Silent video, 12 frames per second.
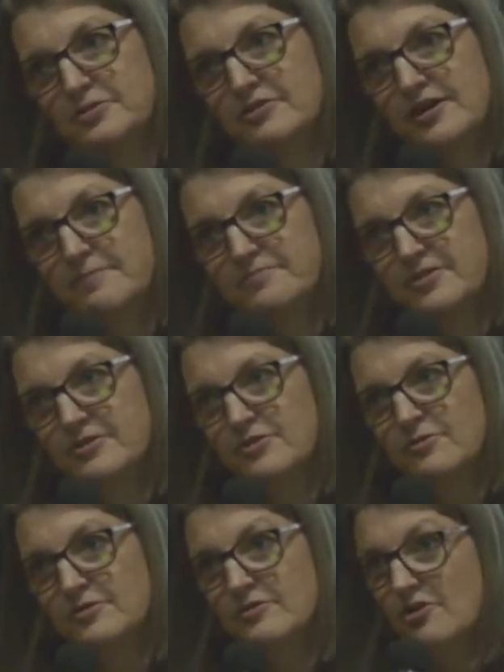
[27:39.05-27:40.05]
pull up the
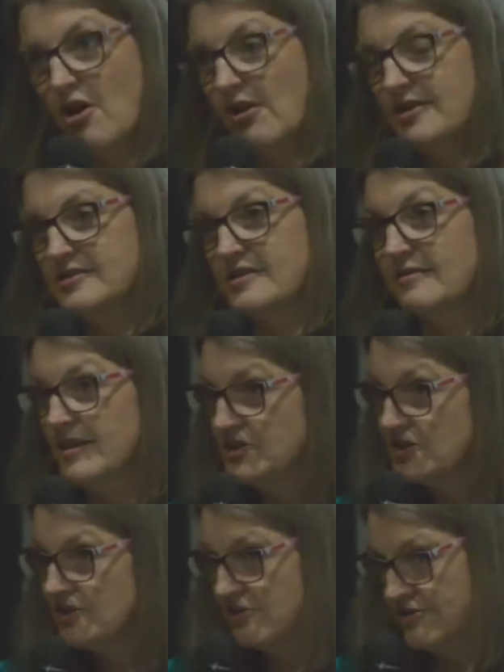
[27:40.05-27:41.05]
new knowledge that they
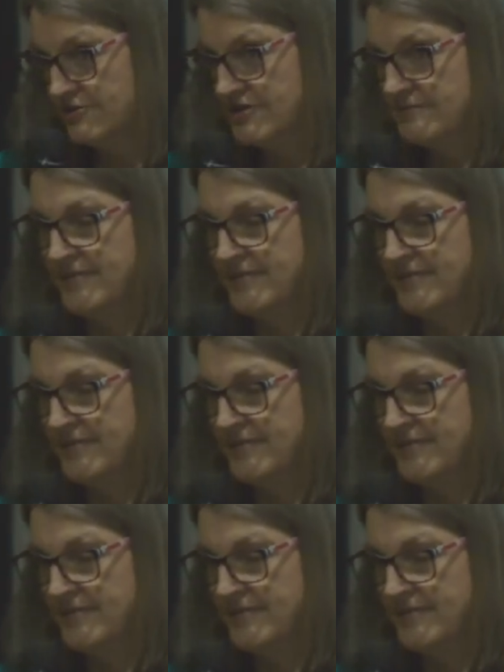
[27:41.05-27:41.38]
just learned.